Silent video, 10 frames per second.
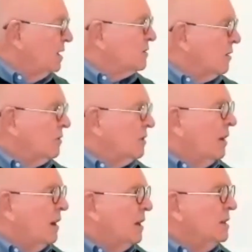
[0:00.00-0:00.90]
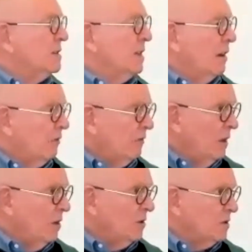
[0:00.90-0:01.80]
Start with the body, see how it
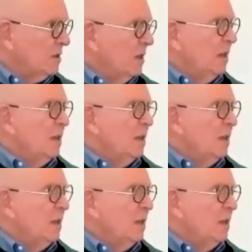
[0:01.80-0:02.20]
feels,